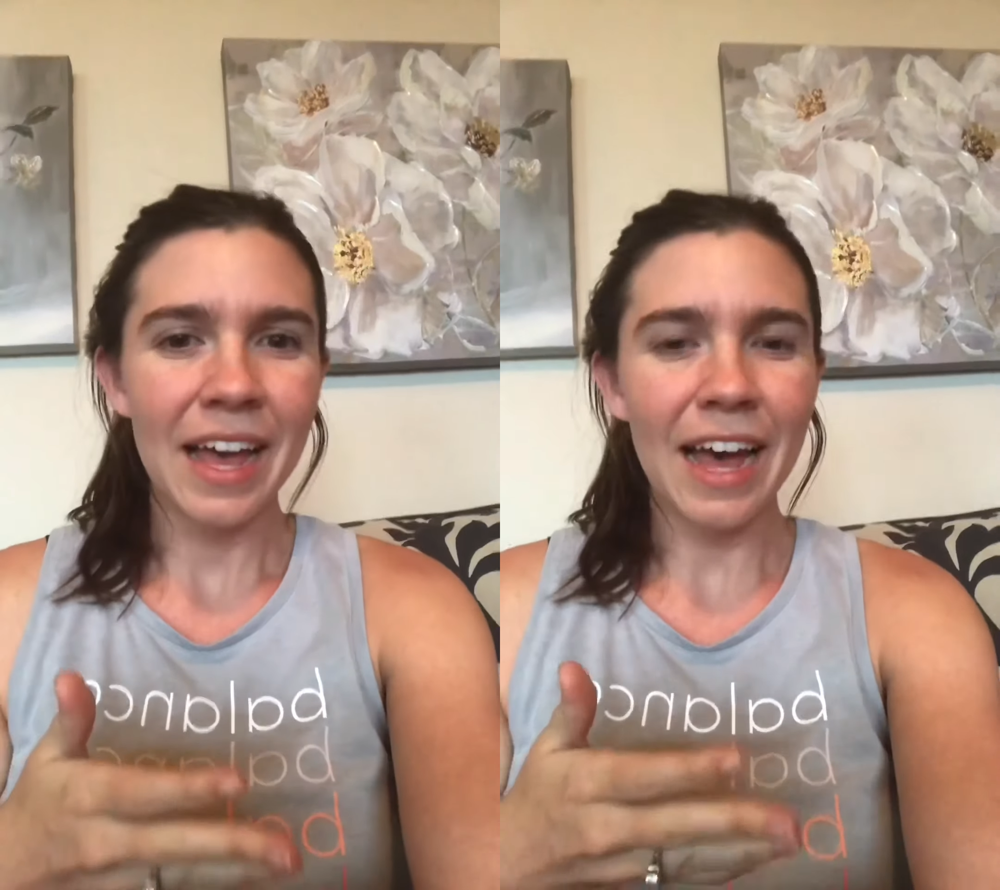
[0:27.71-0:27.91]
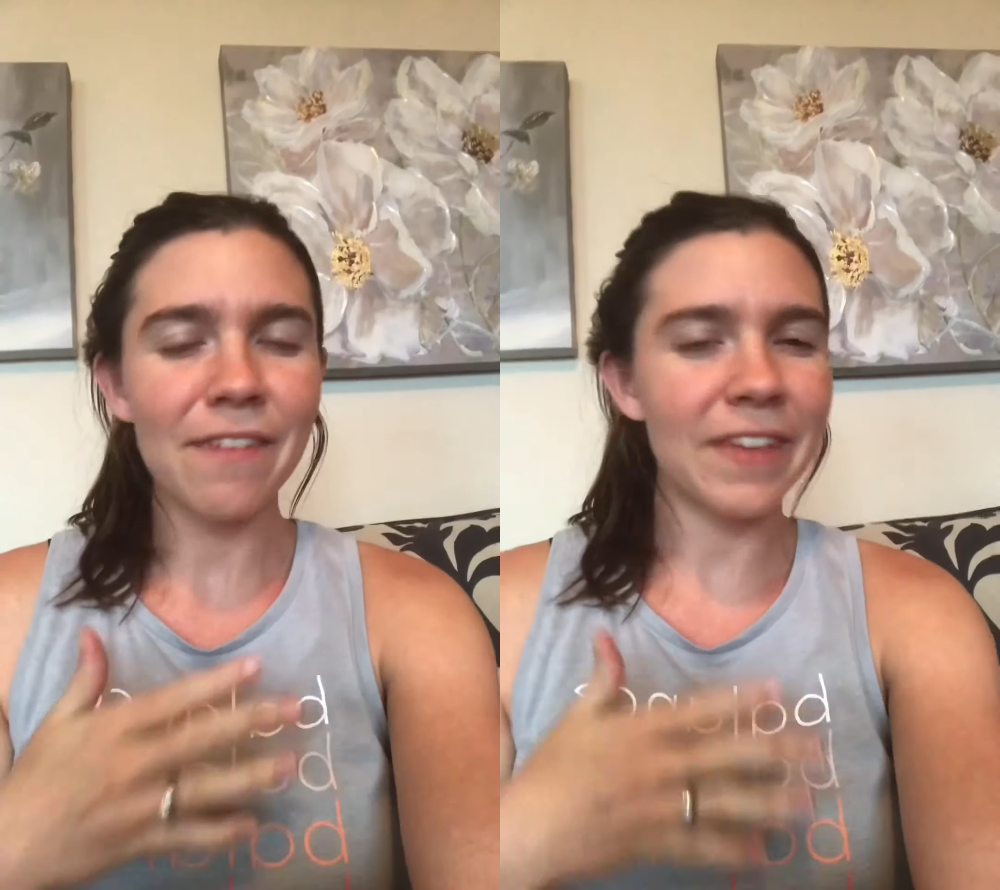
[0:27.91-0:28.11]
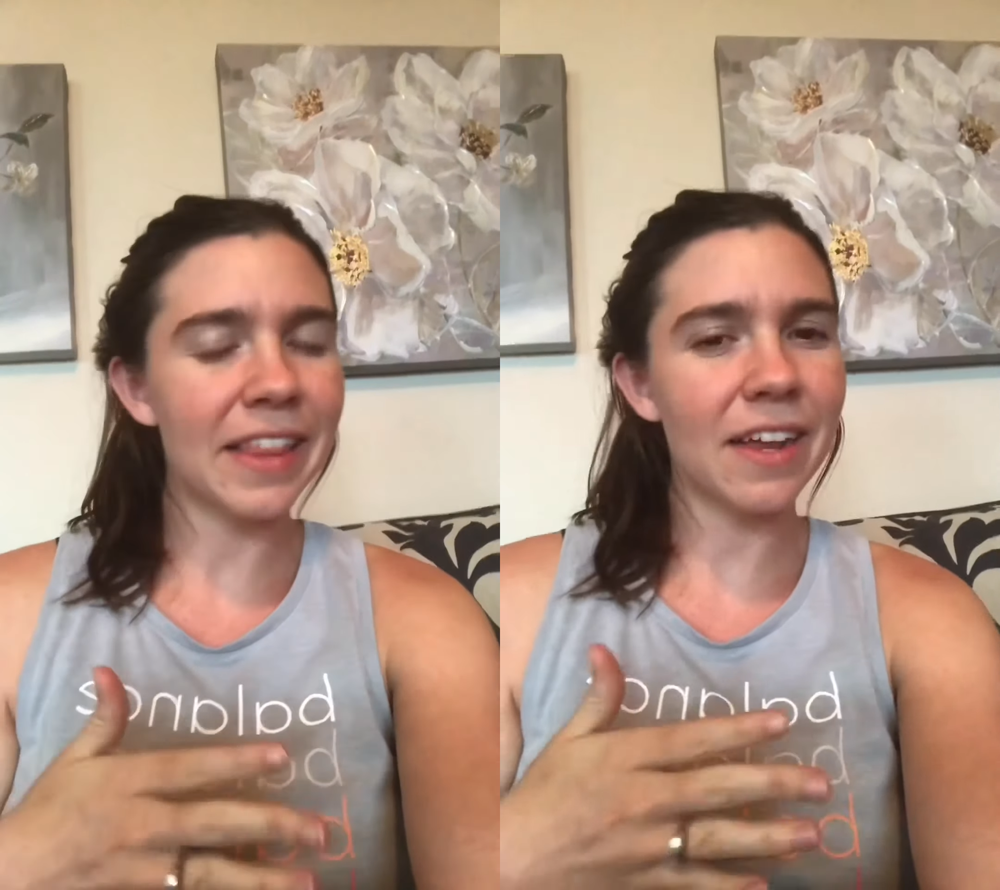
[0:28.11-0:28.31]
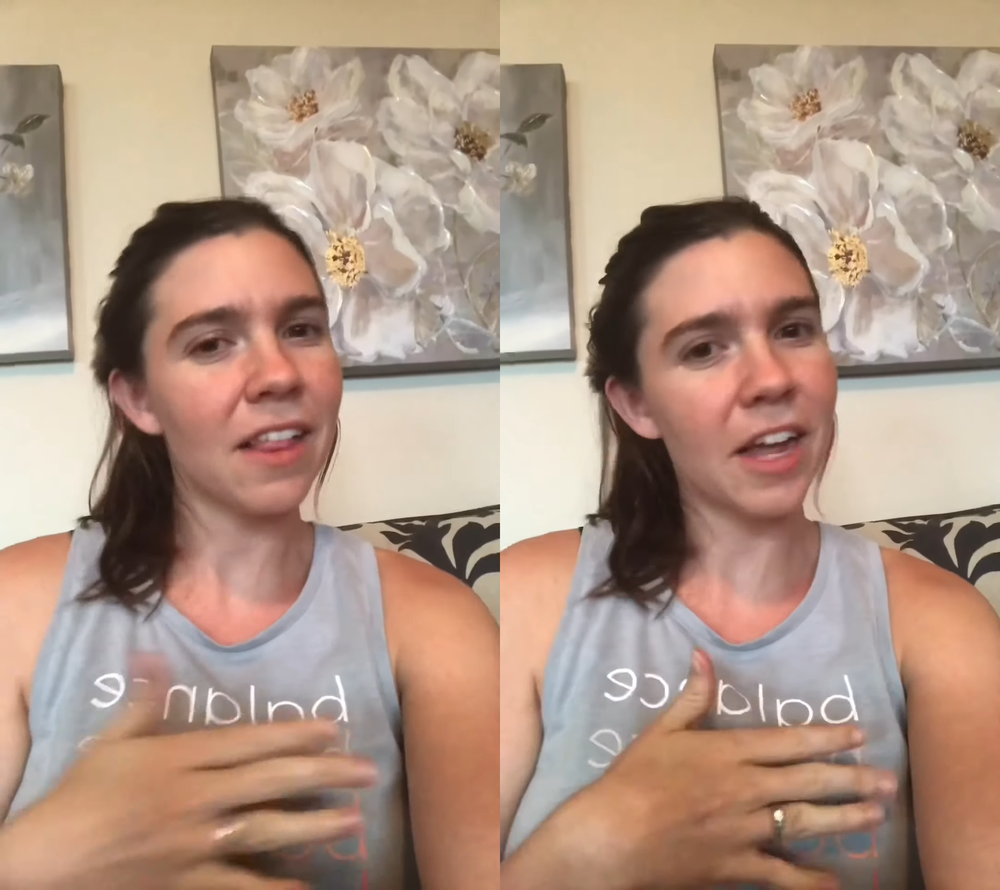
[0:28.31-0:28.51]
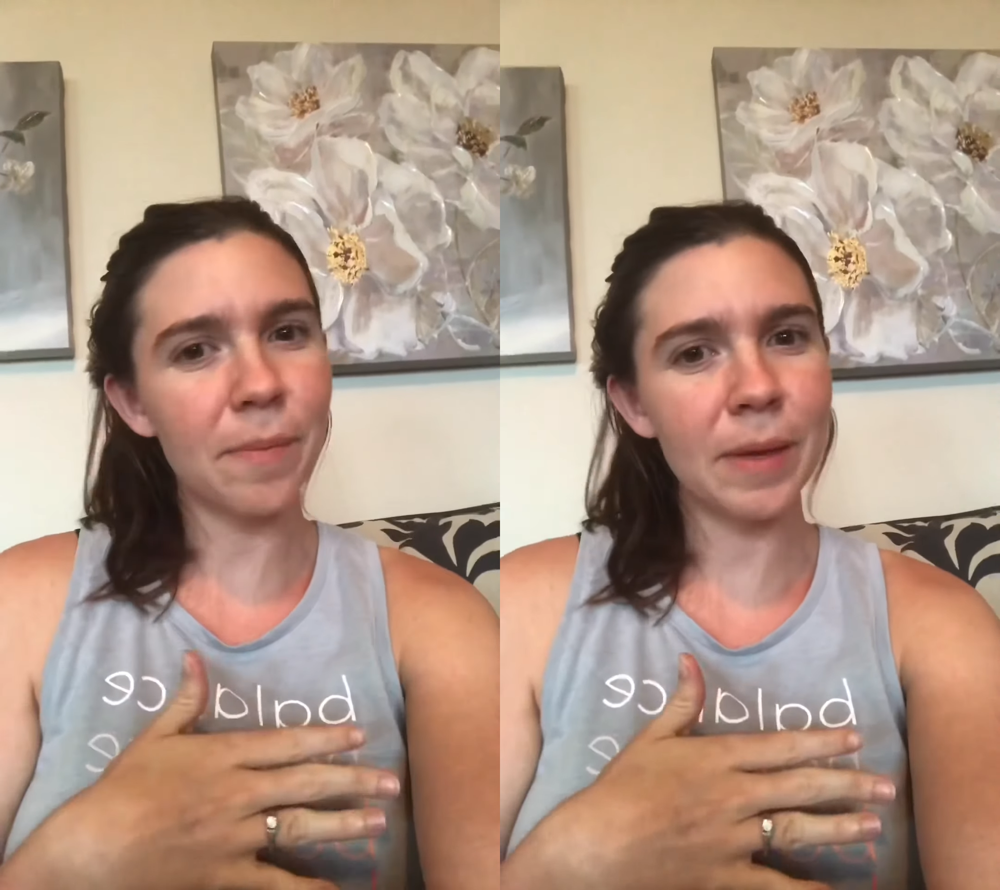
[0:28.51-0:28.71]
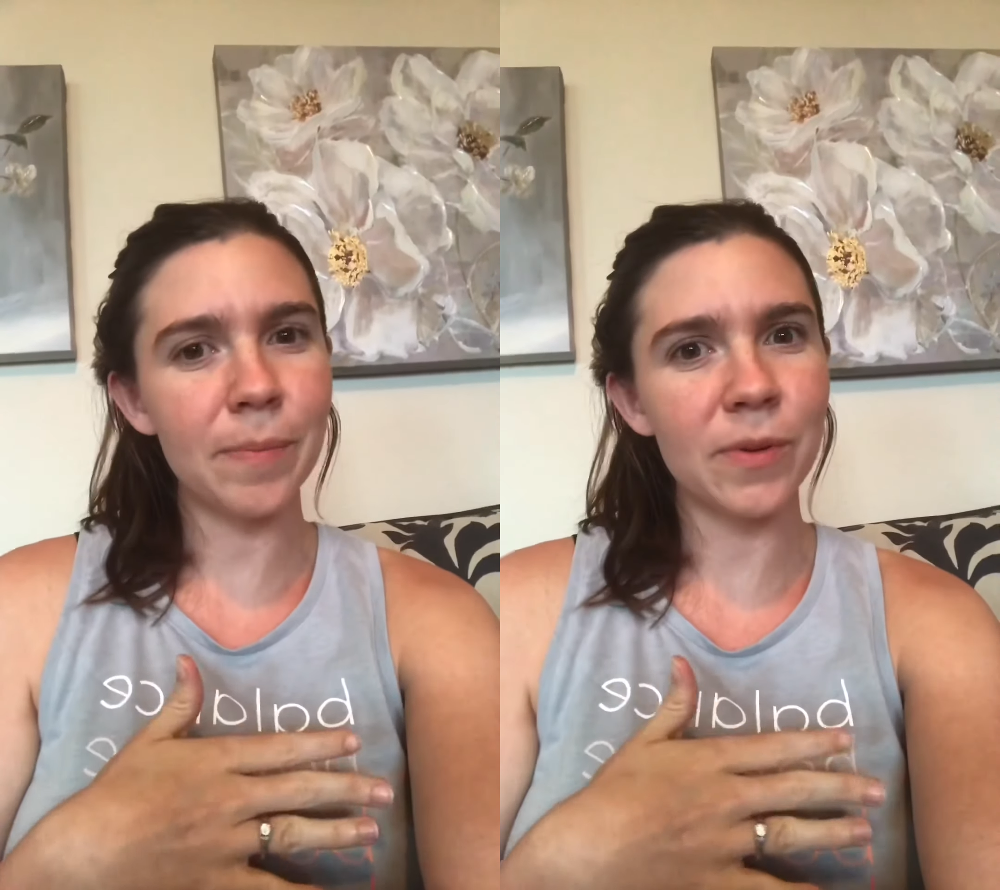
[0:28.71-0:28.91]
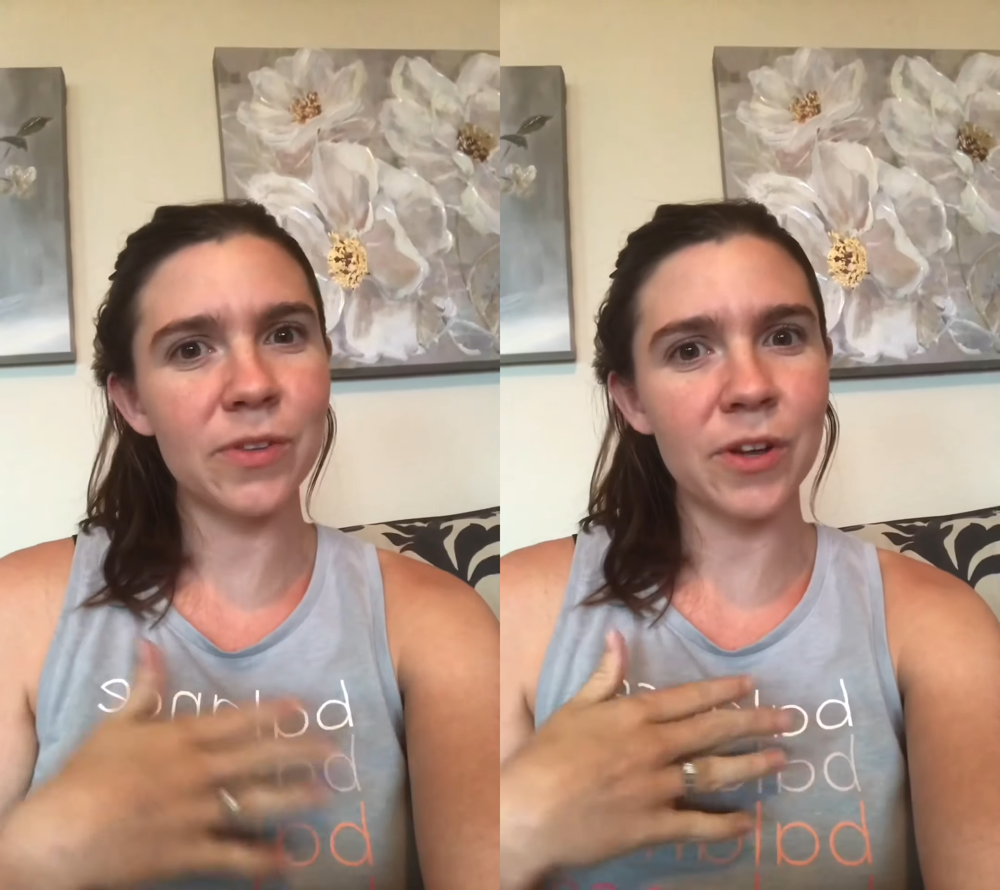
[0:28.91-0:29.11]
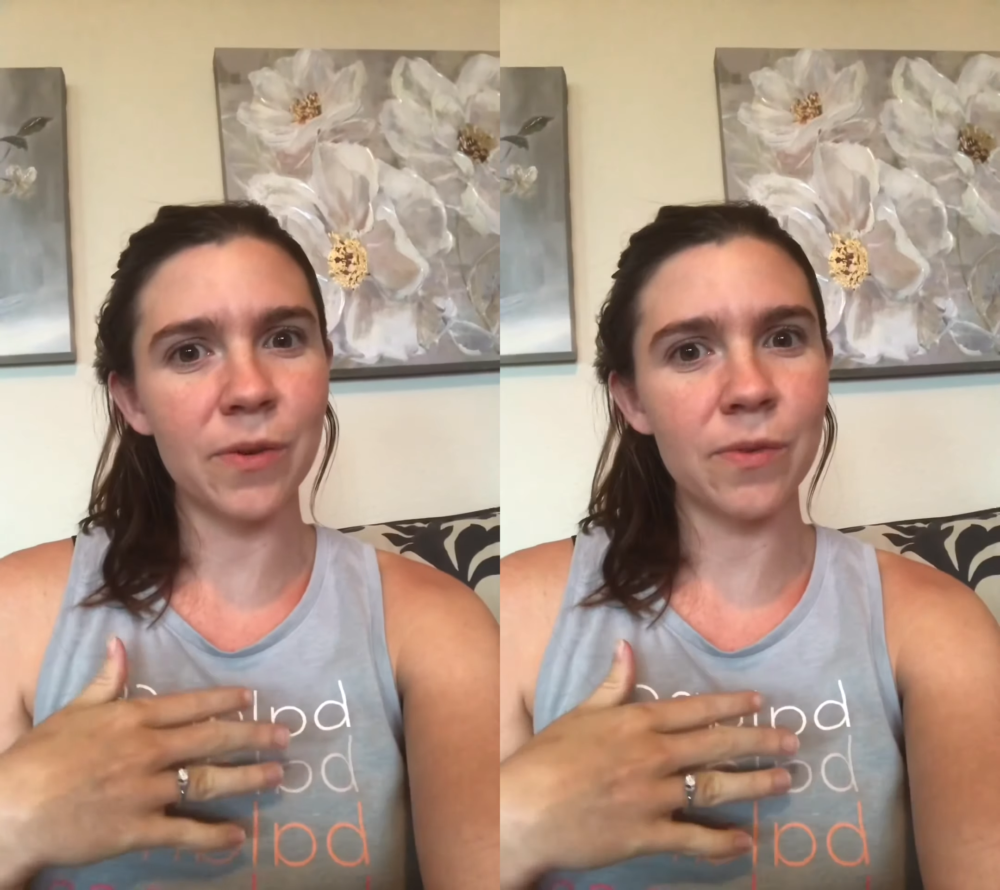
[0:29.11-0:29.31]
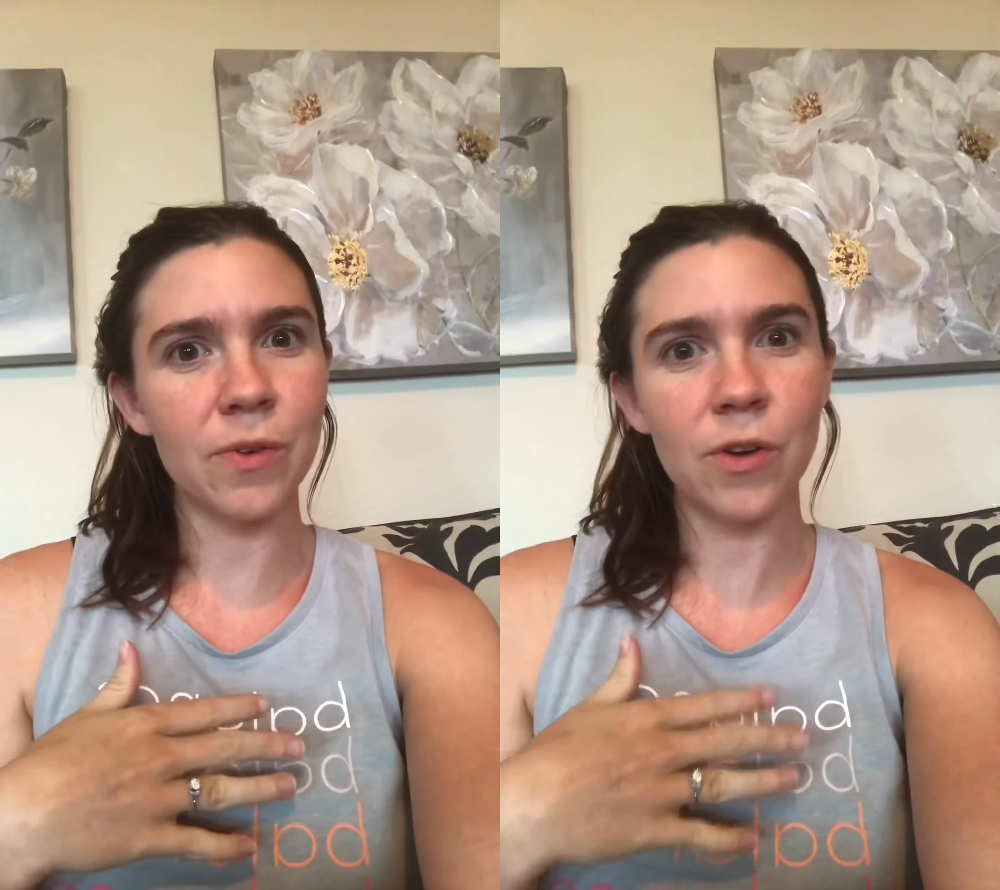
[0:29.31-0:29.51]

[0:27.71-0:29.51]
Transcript: I found that a lot of people don't